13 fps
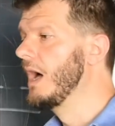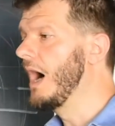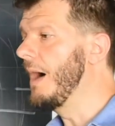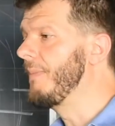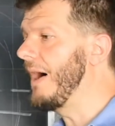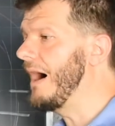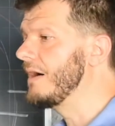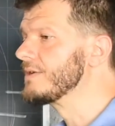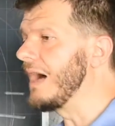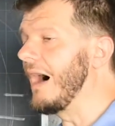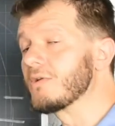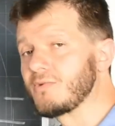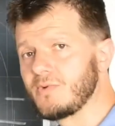about
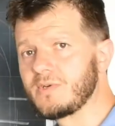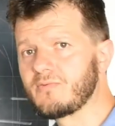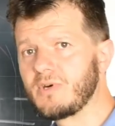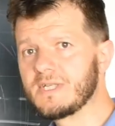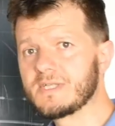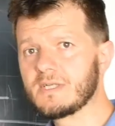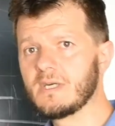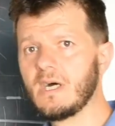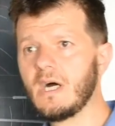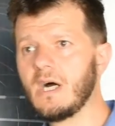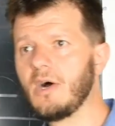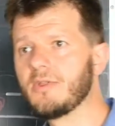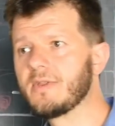how to increase
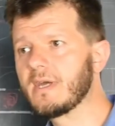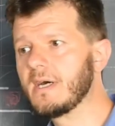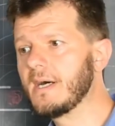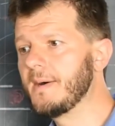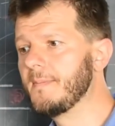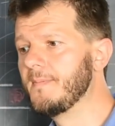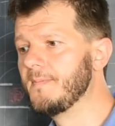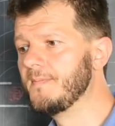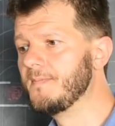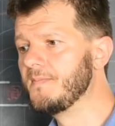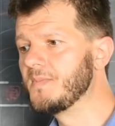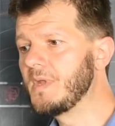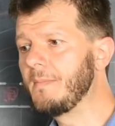
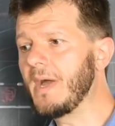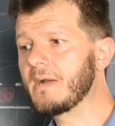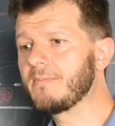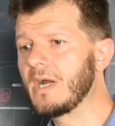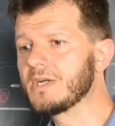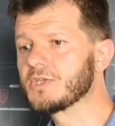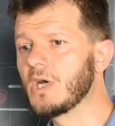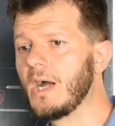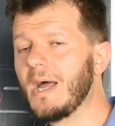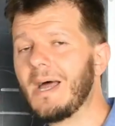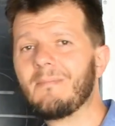the back pressure.